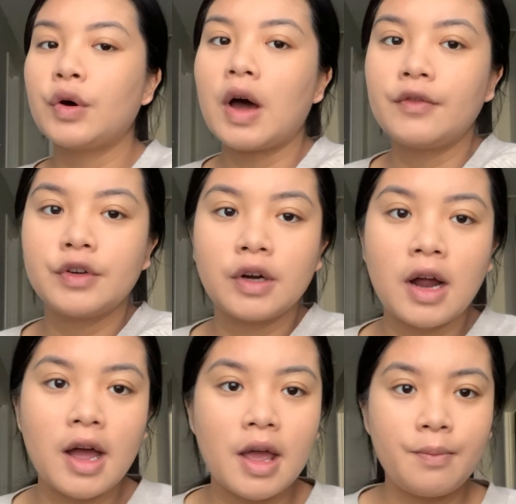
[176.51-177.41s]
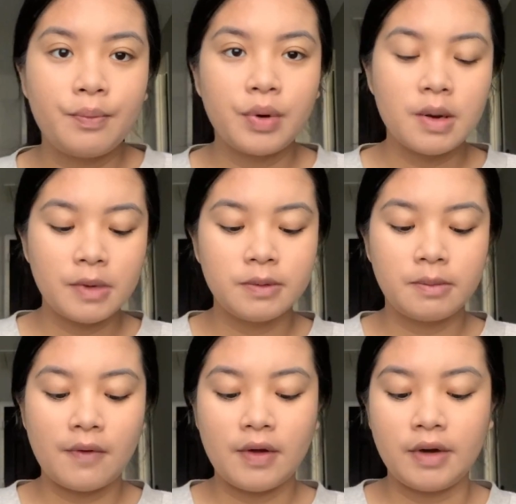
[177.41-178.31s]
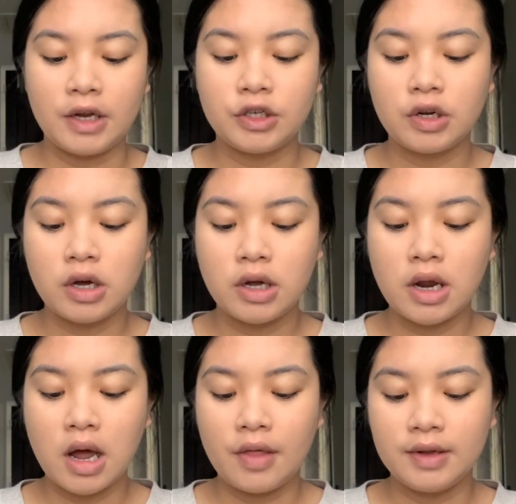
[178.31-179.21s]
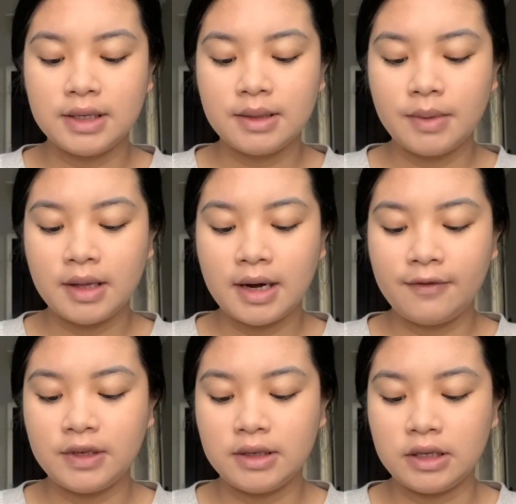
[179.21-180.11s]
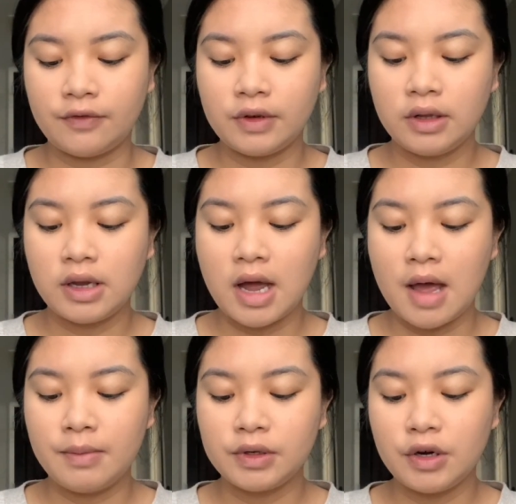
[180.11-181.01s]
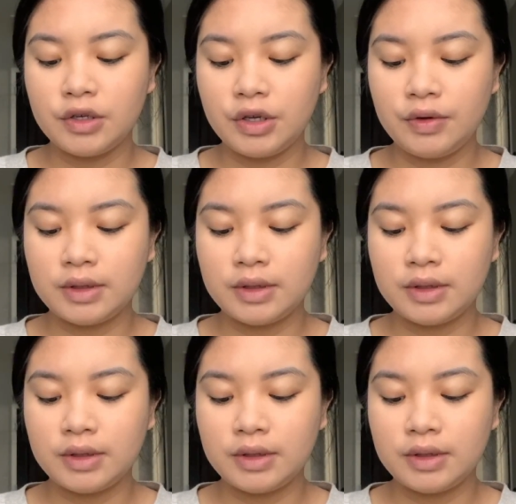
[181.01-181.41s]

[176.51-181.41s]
after I pretty much put my foundation on, this is something that I've done differently. I'm starting to use